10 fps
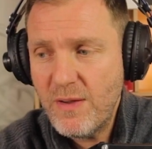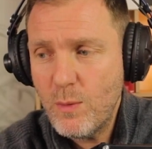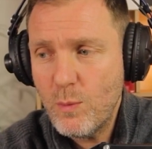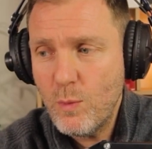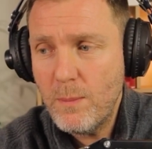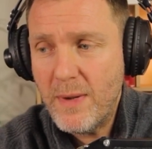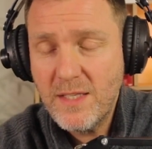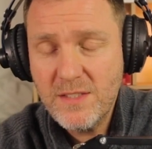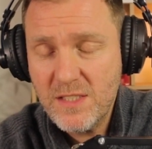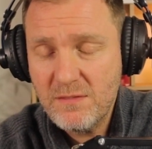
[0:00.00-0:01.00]
I think what
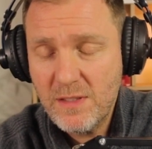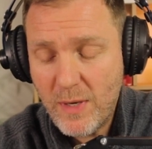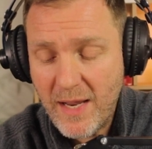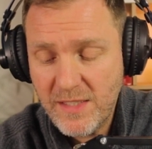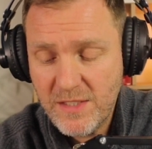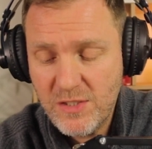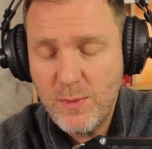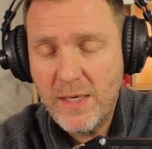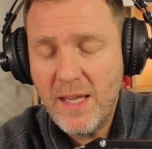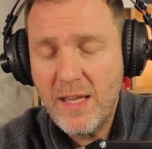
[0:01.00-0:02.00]
matters is something what Alex is
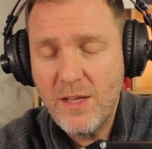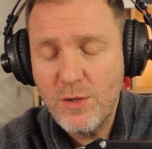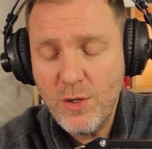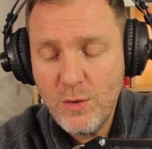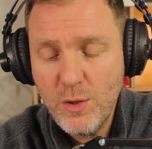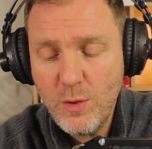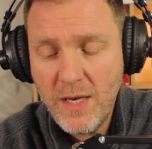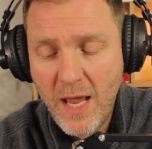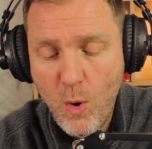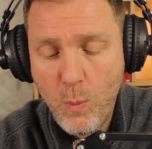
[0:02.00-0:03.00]
doing here. You know, you, you can
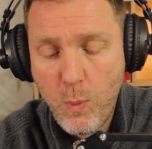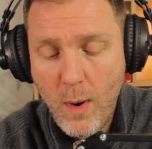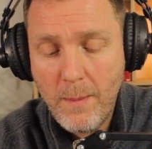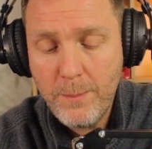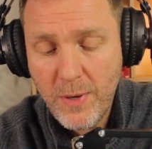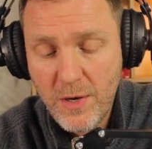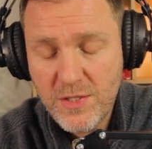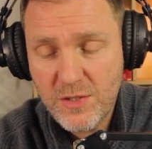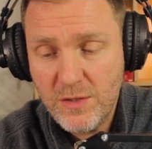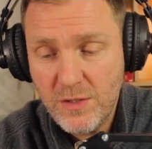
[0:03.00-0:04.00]
help one
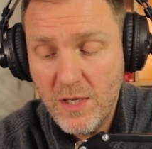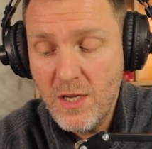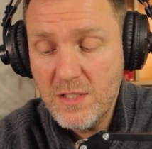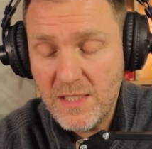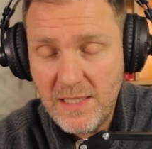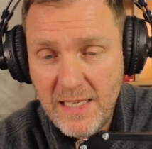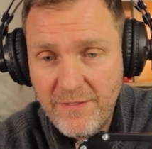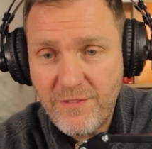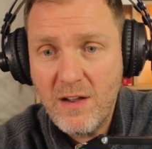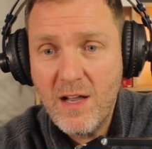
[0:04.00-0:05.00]
person
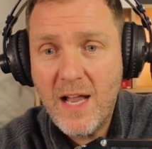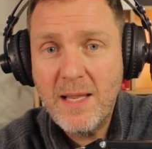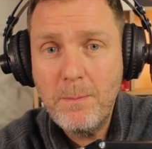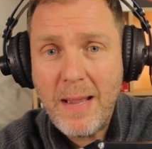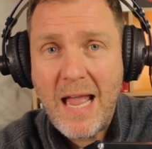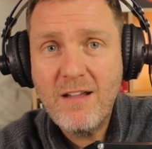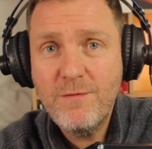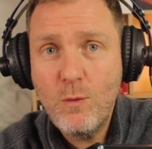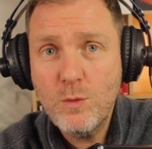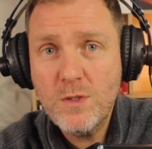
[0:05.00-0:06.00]
deliver an
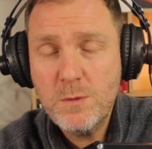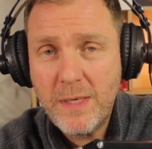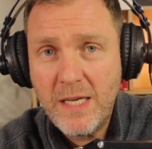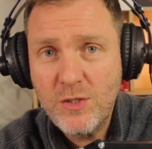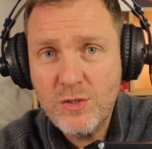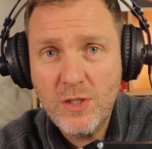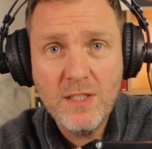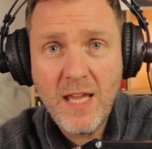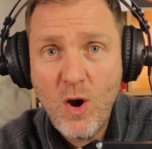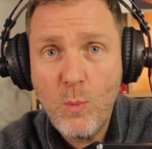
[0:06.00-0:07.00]
impactful speech that
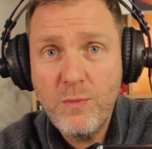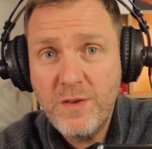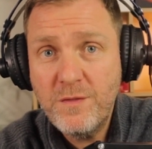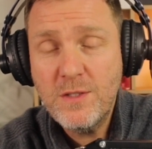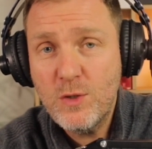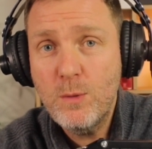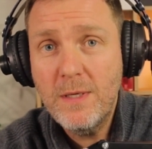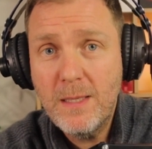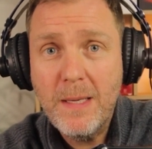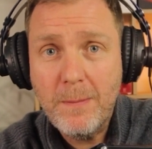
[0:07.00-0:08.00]
could help 52
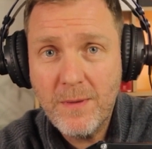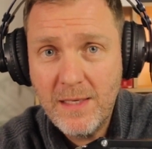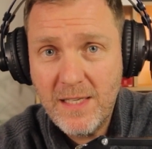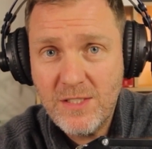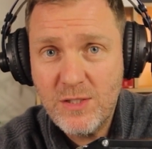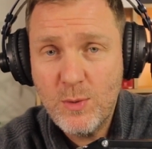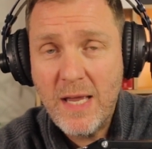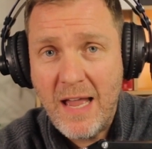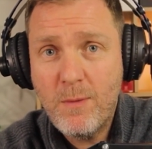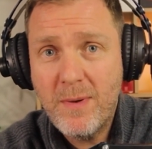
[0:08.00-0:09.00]
million people that listen to it
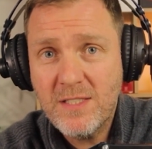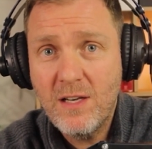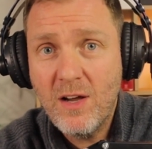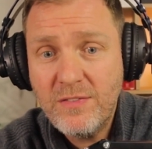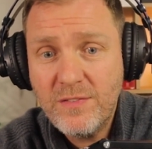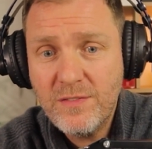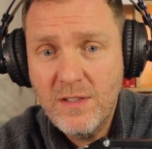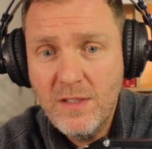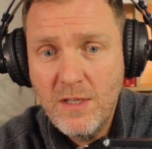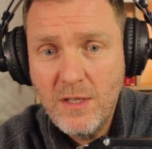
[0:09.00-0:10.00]
have a better life
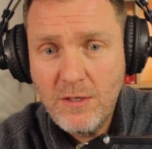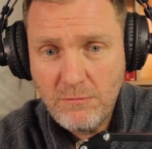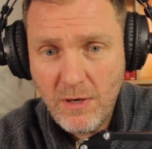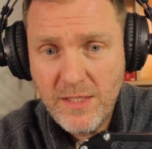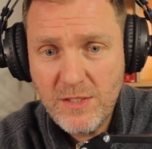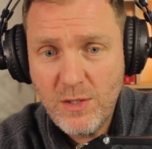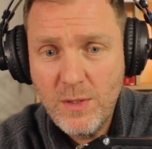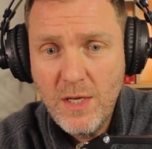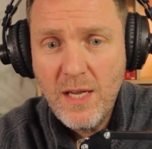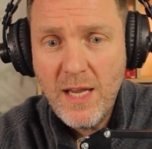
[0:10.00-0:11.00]
right? So
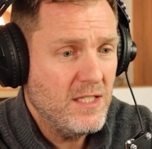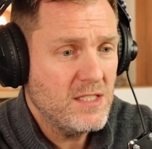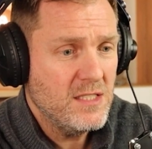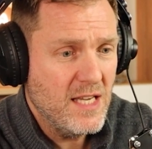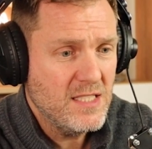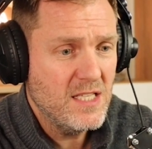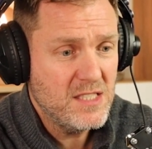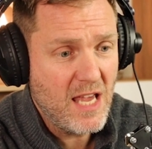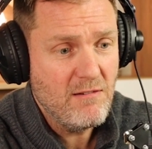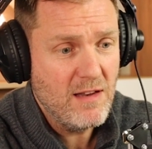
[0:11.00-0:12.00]
it doesn't
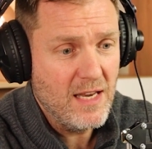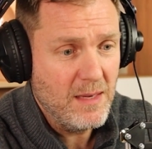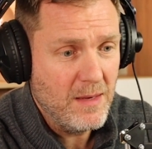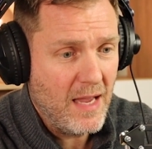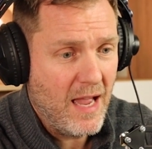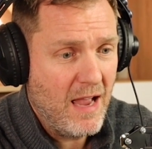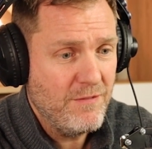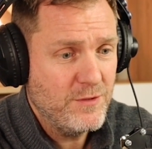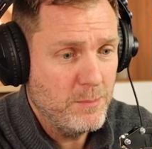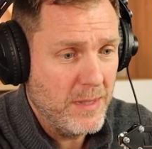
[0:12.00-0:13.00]
necessarily
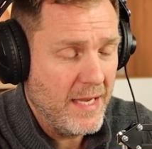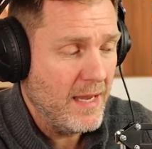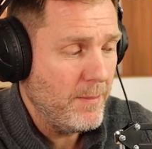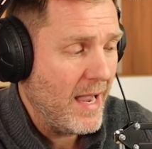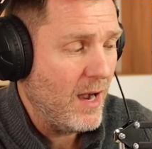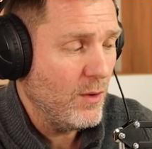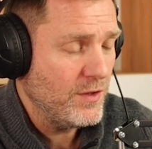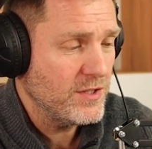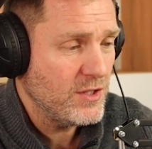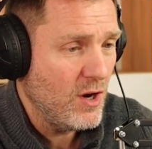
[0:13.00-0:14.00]
have to be about
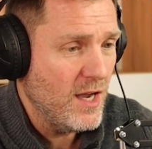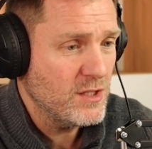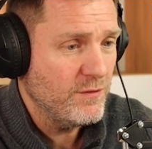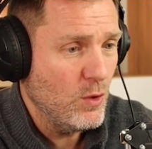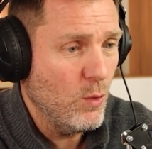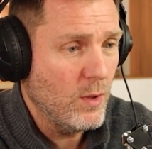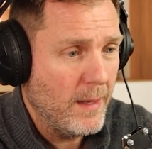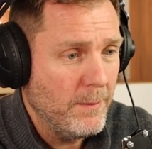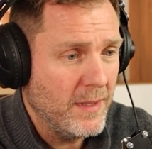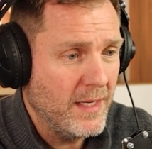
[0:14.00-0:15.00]
the size of your
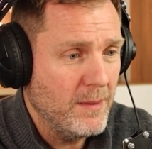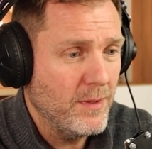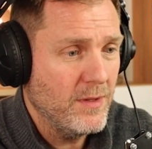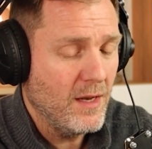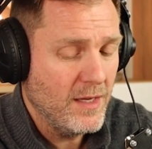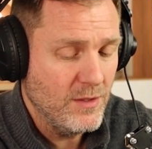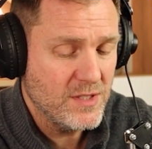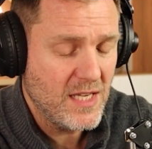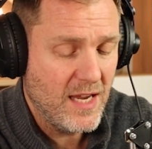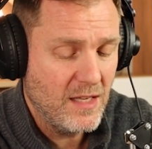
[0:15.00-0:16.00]
company, but like you
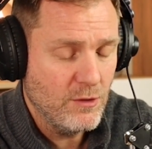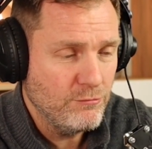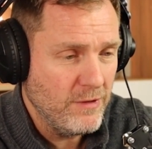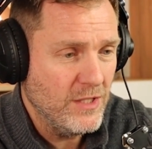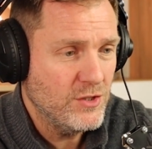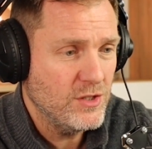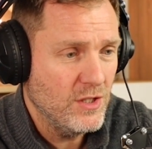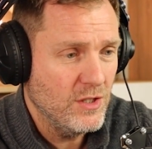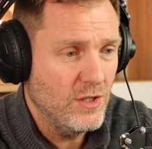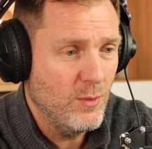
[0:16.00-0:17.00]
say, the reach
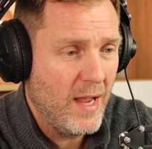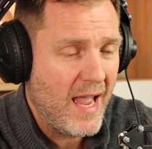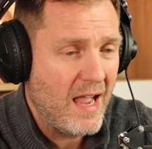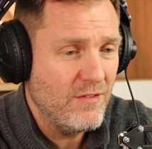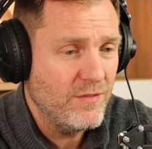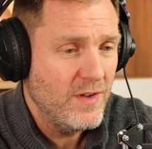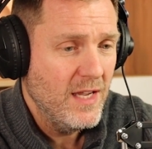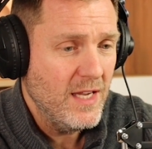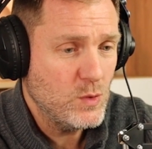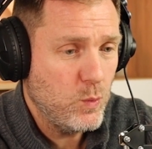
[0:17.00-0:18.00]
that you have
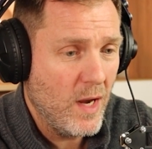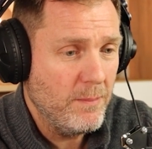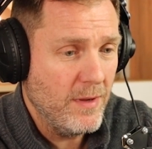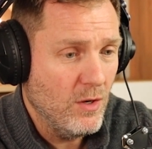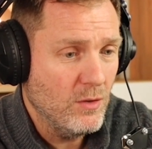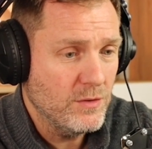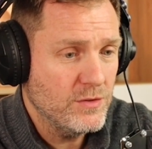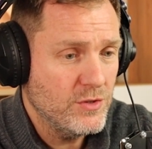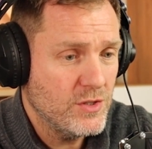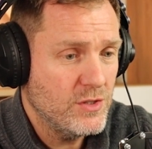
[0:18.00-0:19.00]
is way
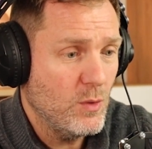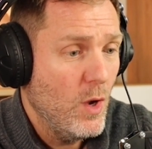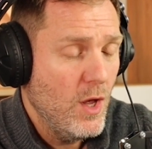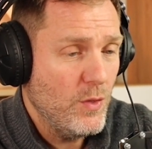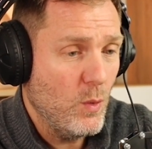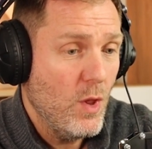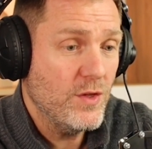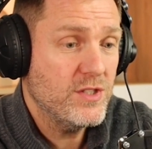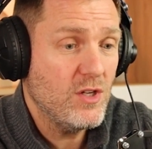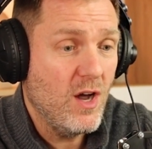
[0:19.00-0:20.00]
beyond just the the,
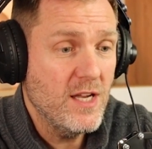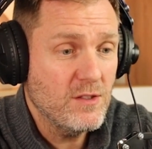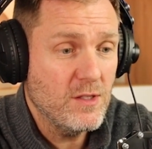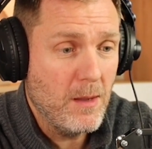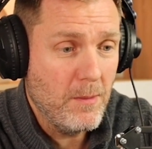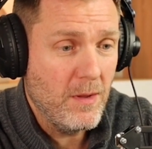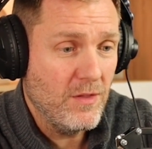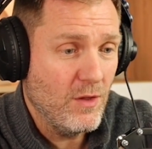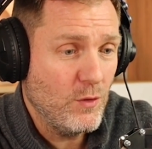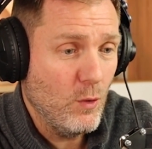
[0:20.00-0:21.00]
the size of the
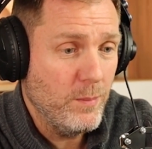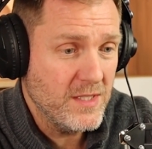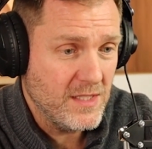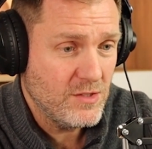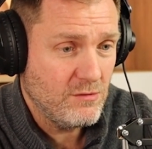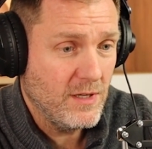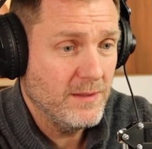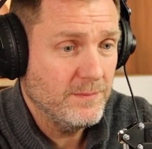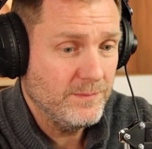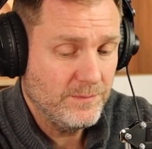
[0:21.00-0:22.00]
of your business, right?